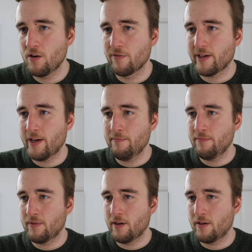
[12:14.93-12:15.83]
of the game,
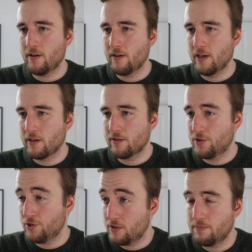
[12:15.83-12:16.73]
that it
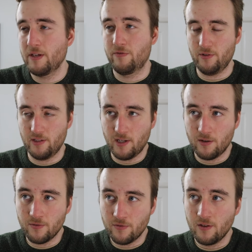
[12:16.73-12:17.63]
should speak for
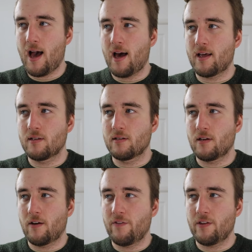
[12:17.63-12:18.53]
itself, and
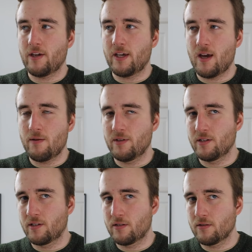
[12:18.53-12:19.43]
I think the game
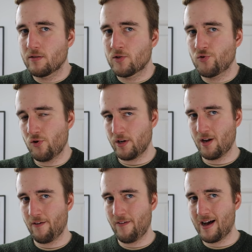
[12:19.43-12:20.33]
is strong
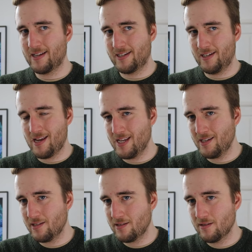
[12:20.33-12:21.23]
enough as it
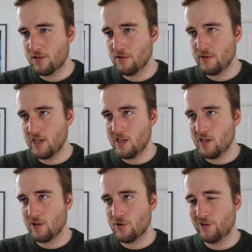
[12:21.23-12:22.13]
is to
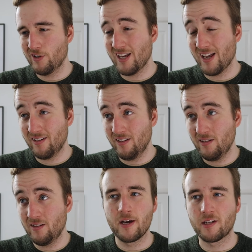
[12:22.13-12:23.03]
be a good
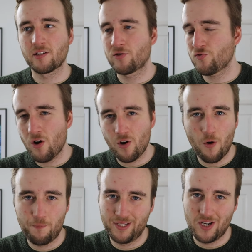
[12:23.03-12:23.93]
contender. It's strong
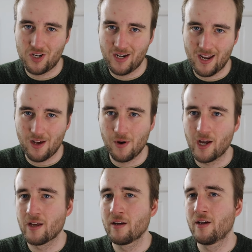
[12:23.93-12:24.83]
competition
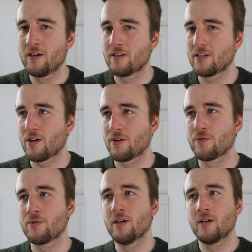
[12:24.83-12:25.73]
anyway,
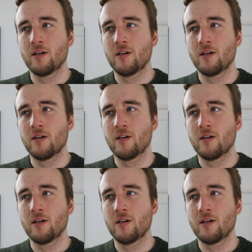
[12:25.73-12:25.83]
so